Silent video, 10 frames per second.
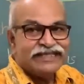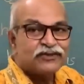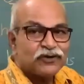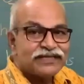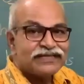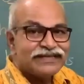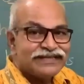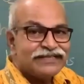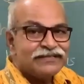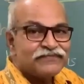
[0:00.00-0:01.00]
Each
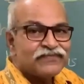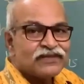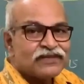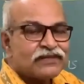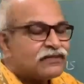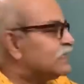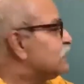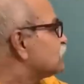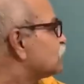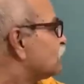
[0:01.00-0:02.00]
oscillator
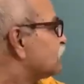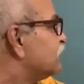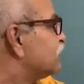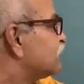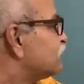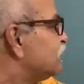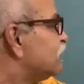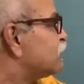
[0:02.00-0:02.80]
will